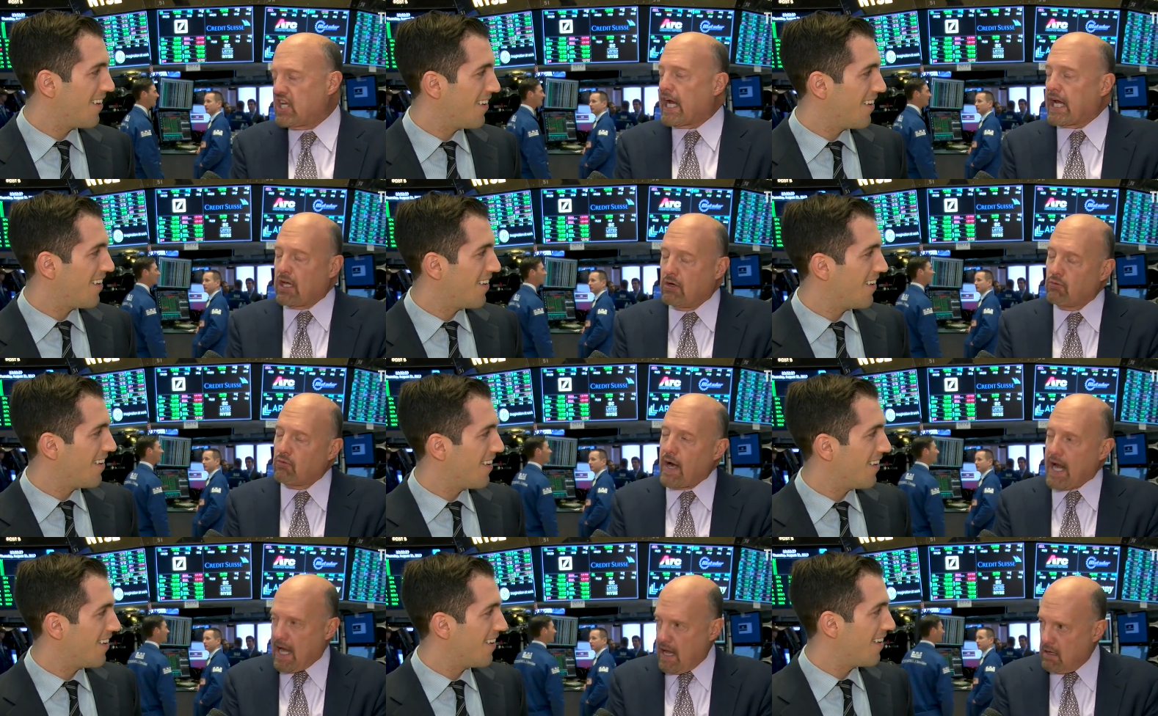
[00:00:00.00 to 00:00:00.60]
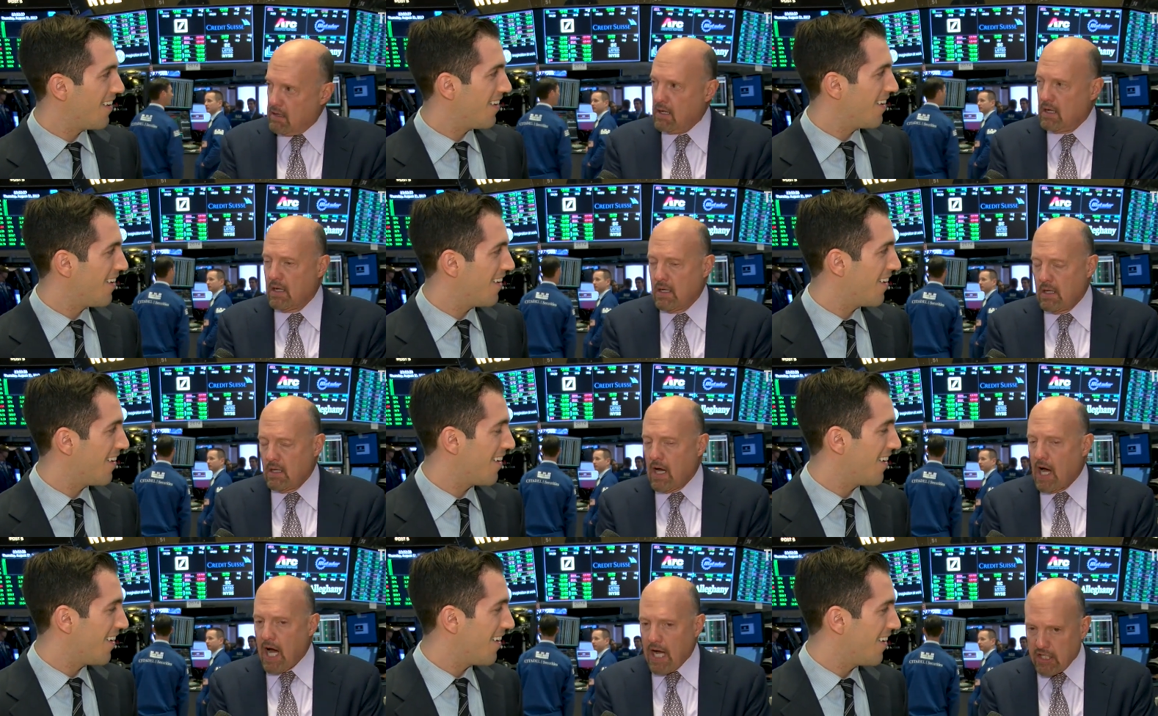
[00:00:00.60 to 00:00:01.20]
Speaker 1: second rate
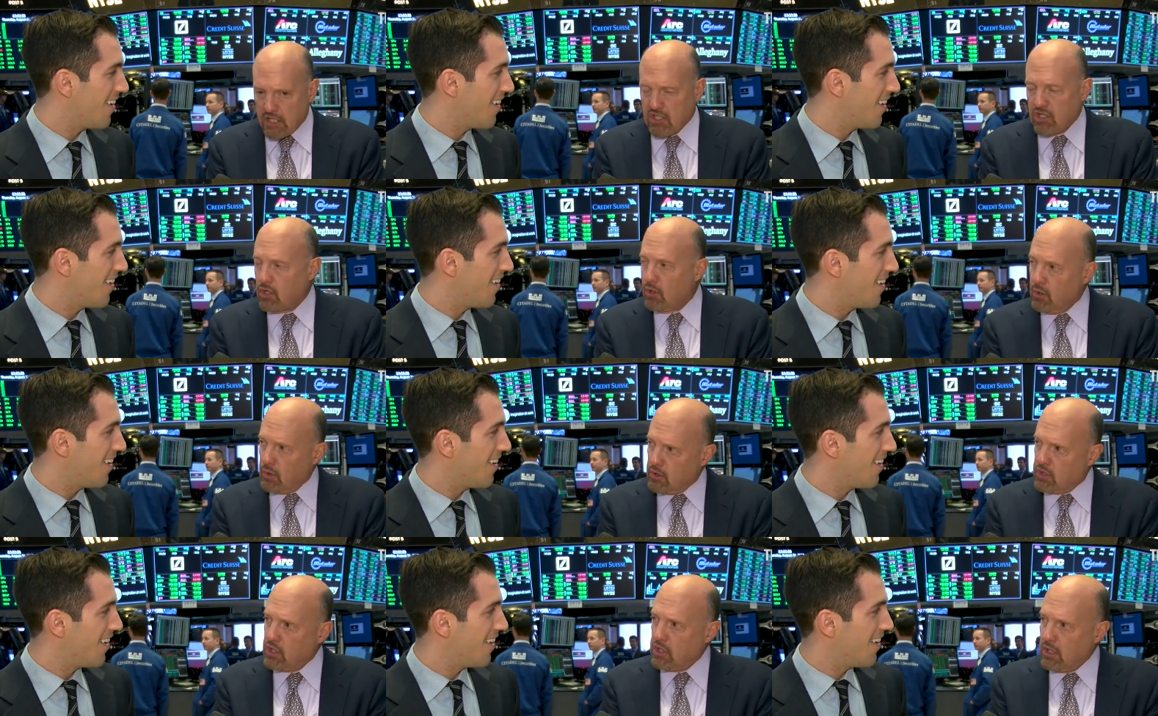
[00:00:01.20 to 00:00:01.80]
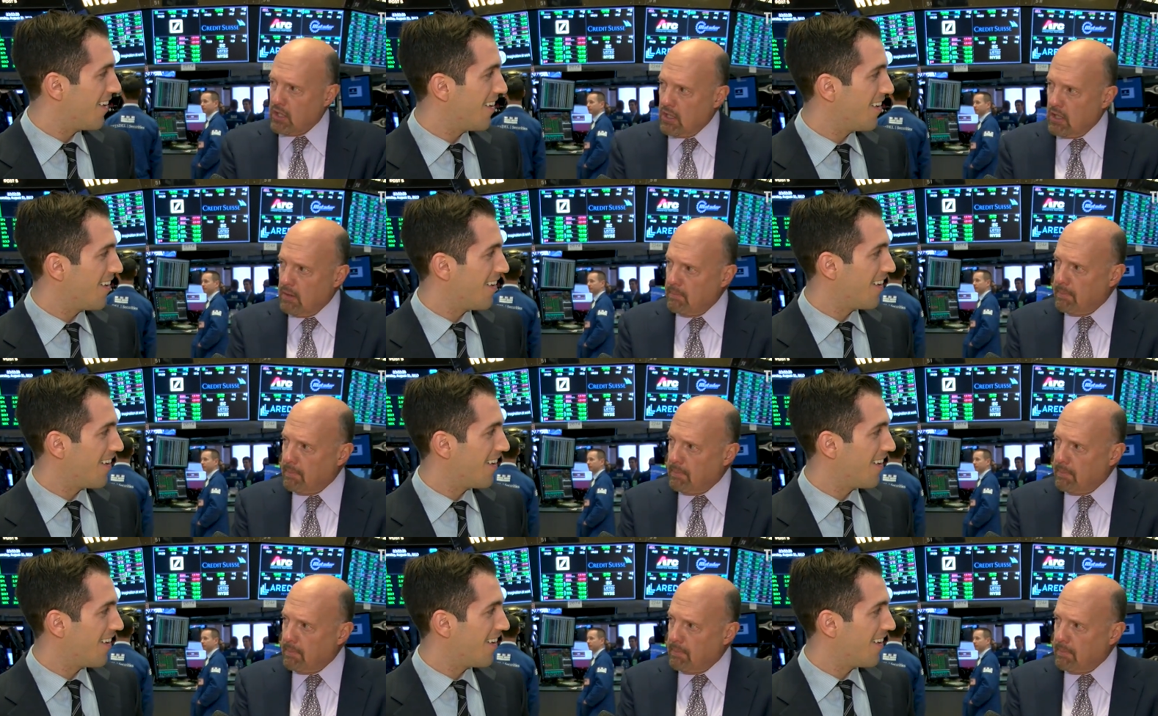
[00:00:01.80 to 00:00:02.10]
uh, stooge,